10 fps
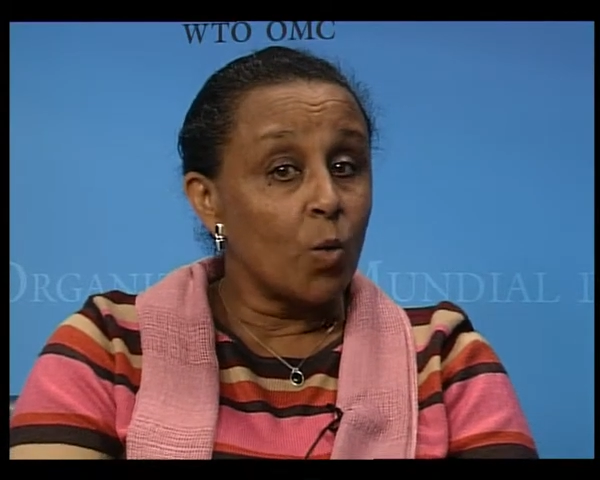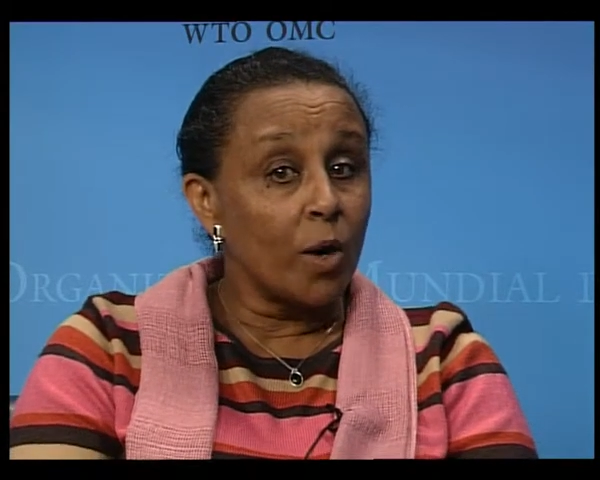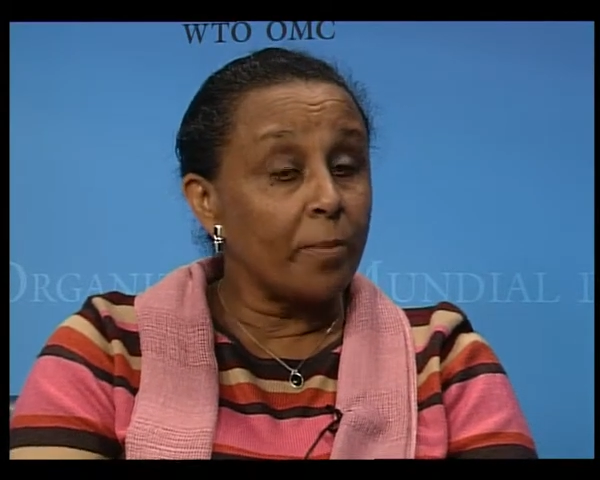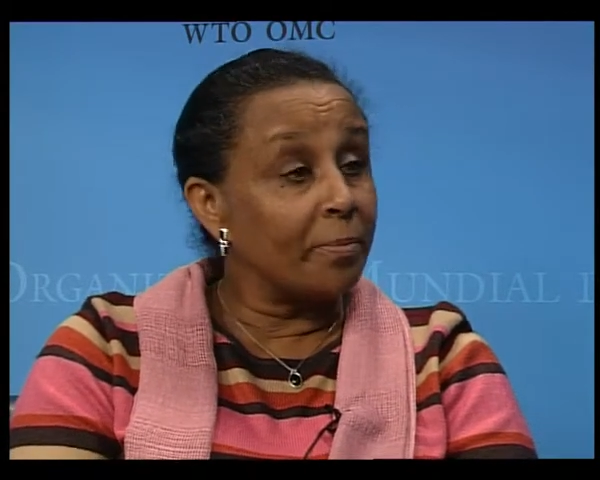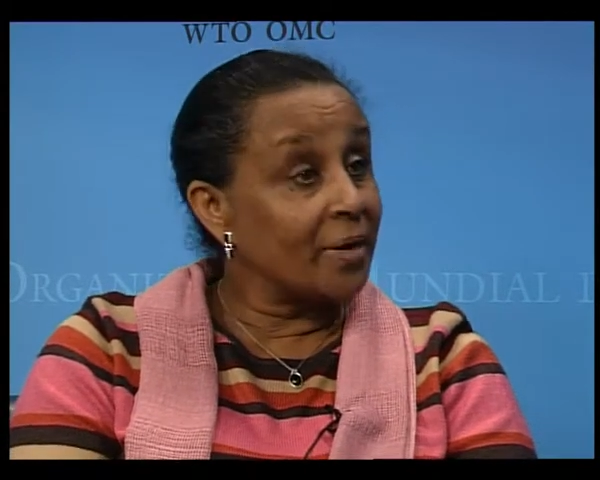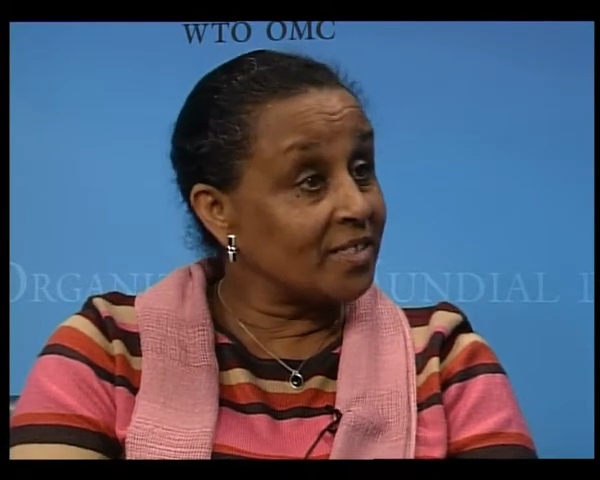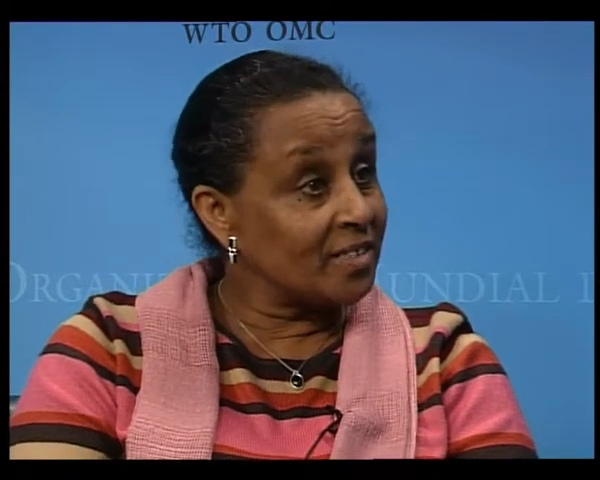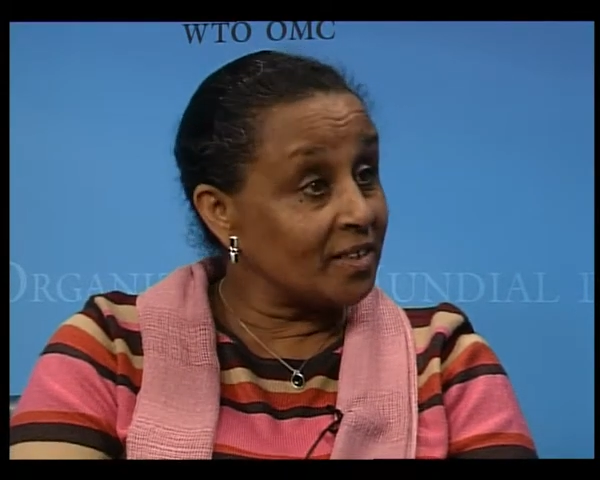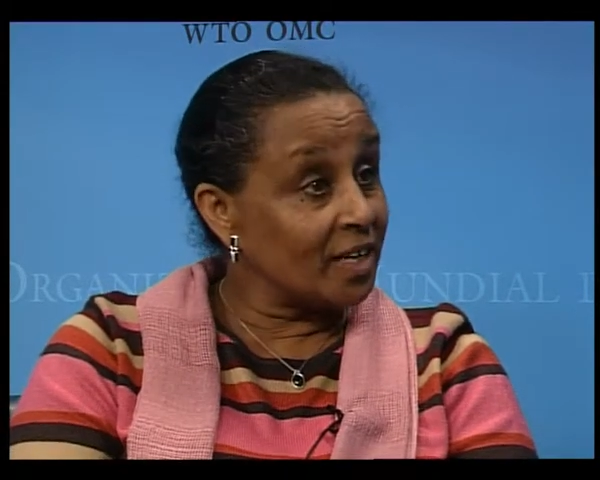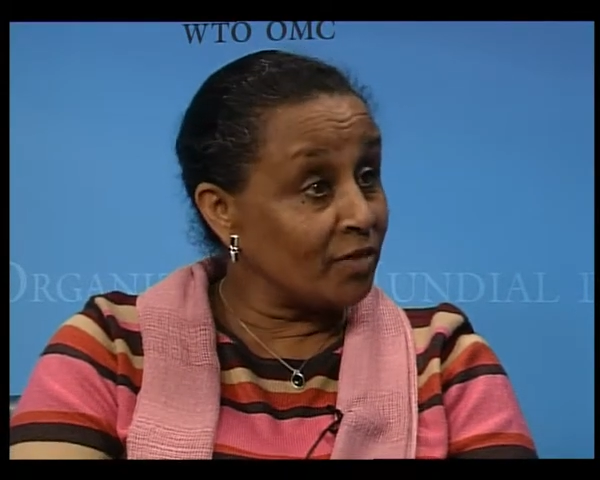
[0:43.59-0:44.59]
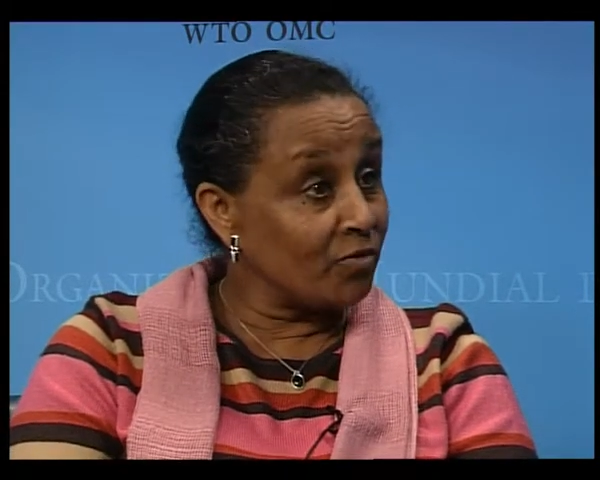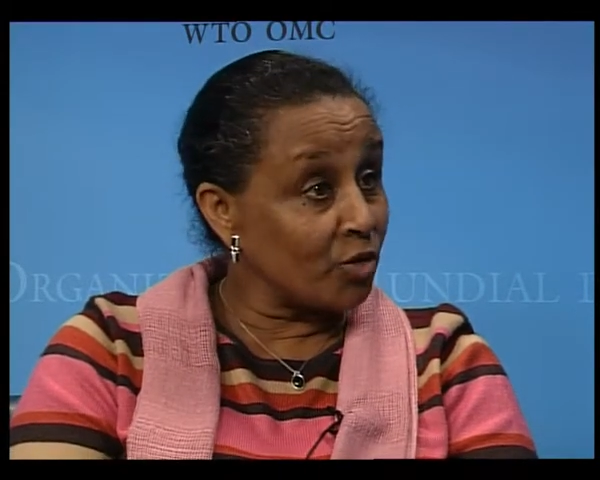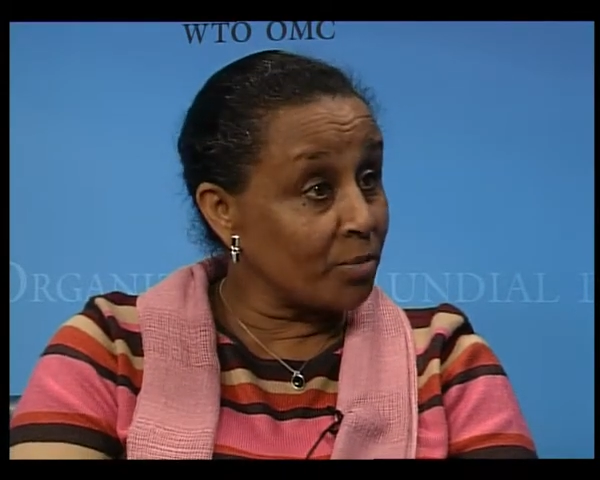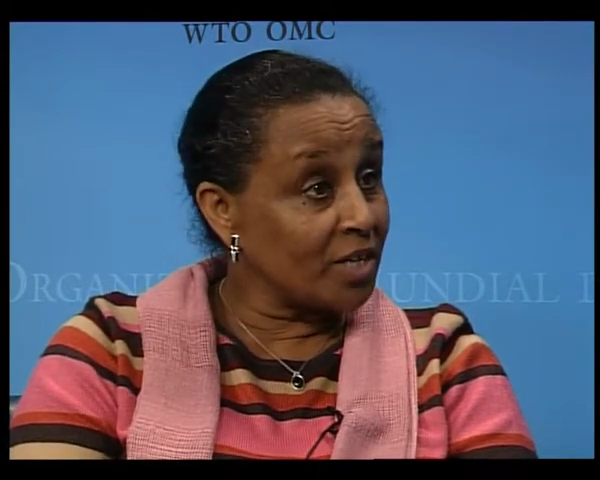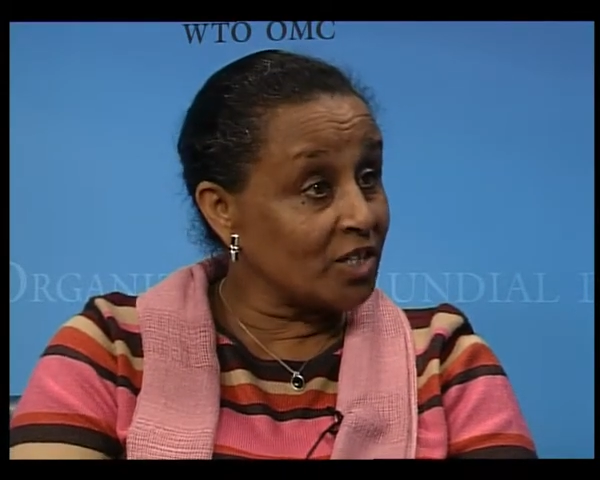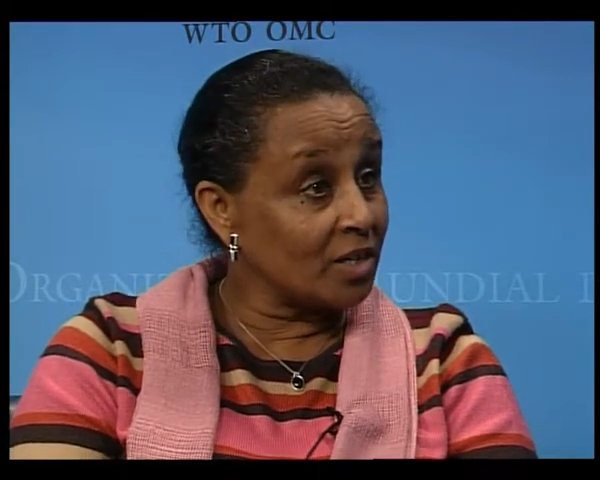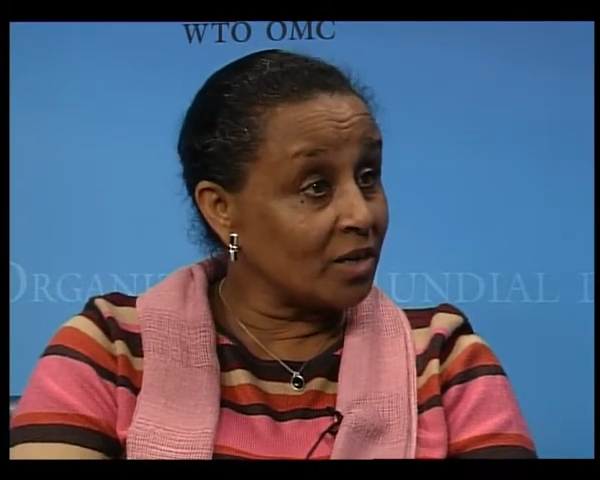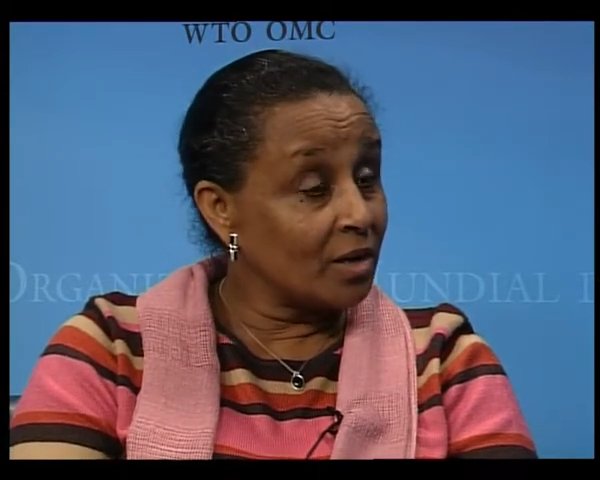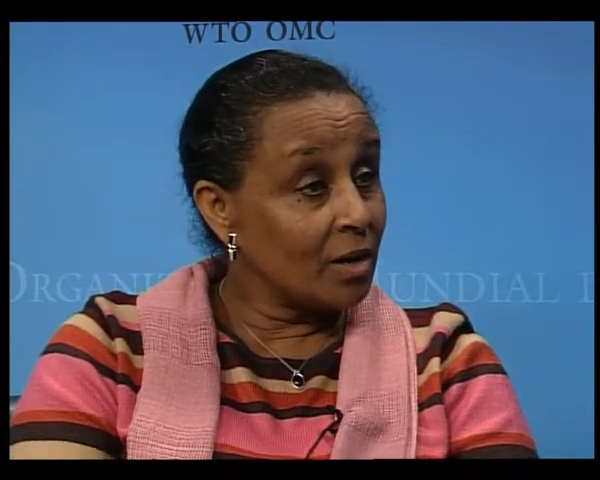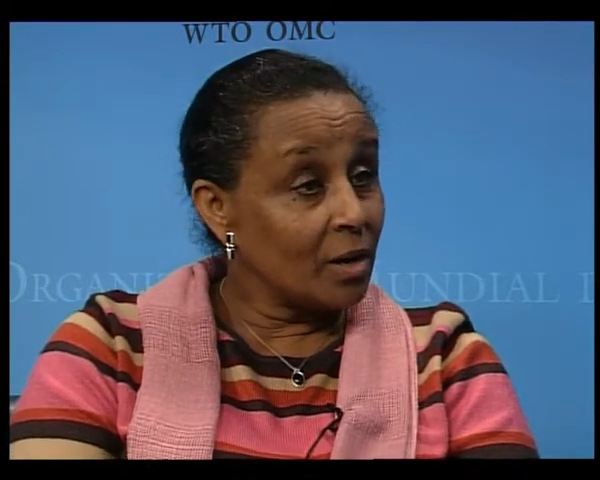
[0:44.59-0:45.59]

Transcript: web-based trade information,